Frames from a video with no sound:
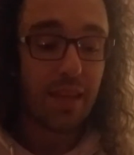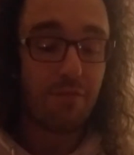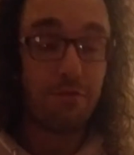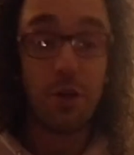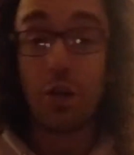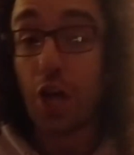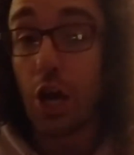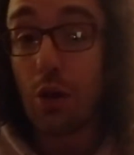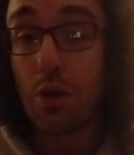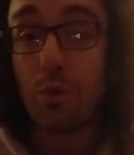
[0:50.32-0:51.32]

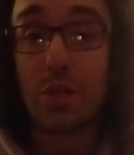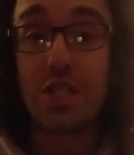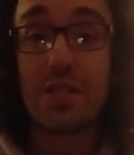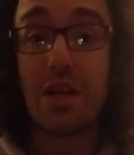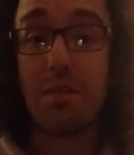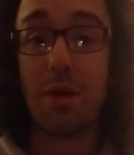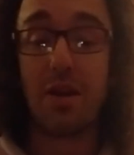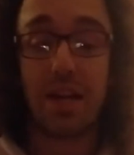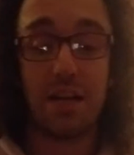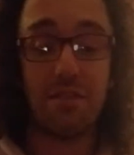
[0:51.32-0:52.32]
Virgo, which is all about
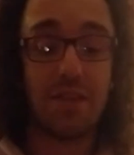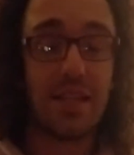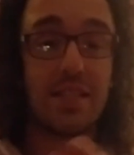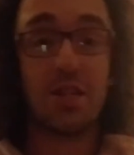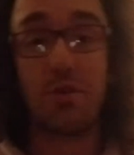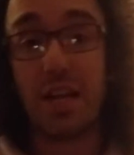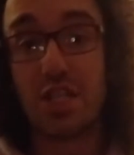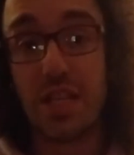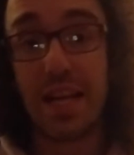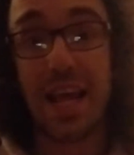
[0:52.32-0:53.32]
kind of
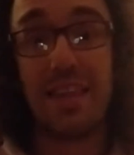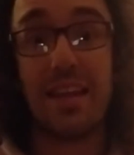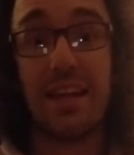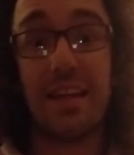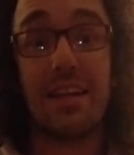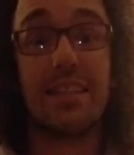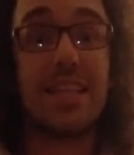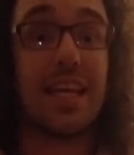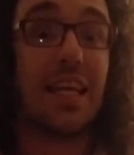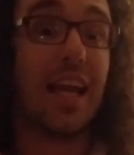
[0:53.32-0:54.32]
integration and then
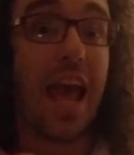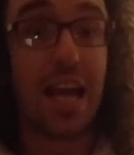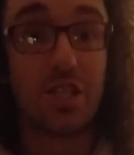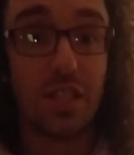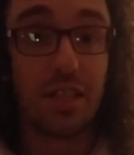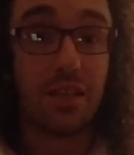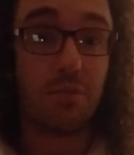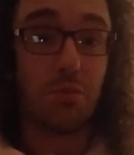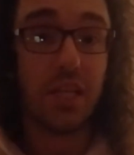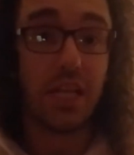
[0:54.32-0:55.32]
taking an action and
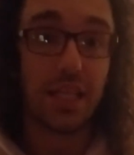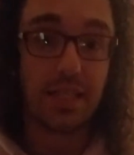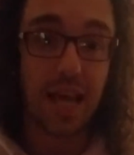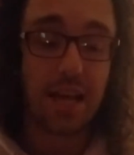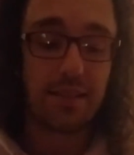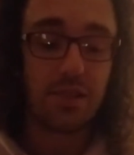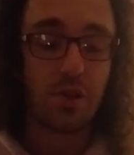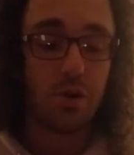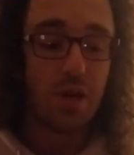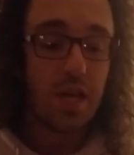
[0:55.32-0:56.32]
completing a task. So